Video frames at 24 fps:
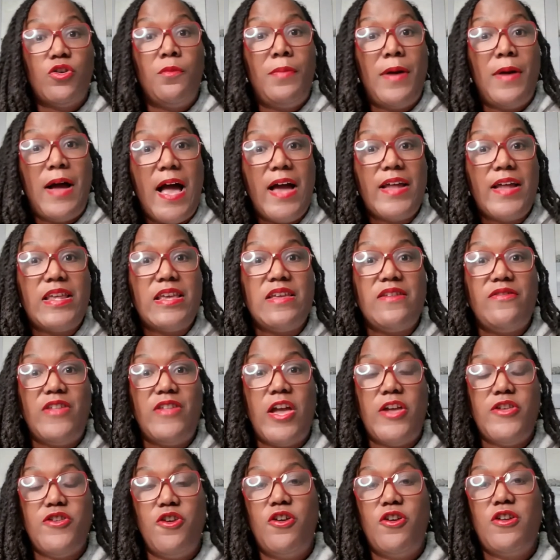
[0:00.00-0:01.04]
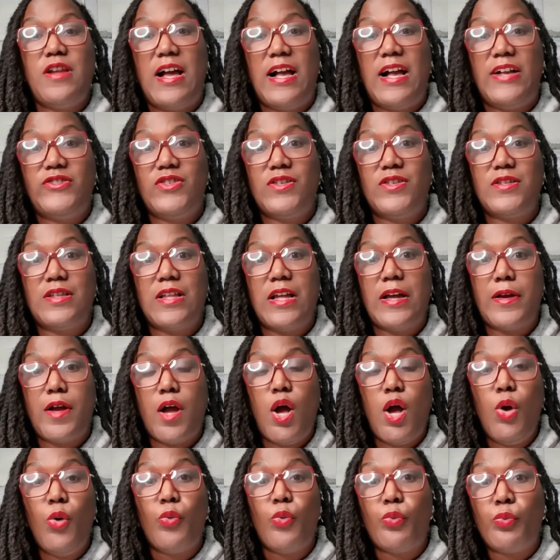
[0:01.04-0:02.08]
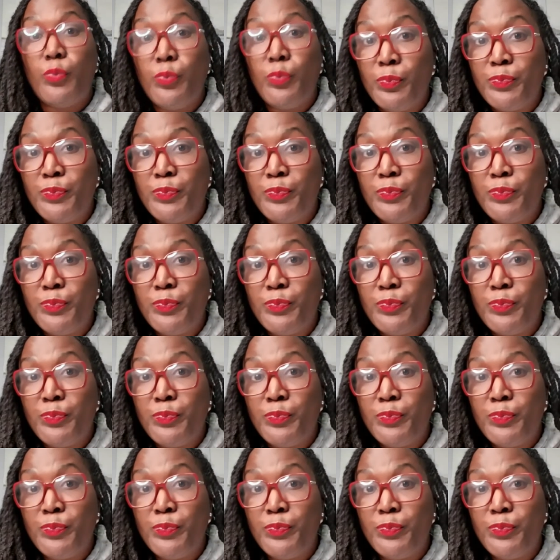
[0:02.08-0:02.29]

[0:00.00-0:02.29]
body, that you're not just like, oh,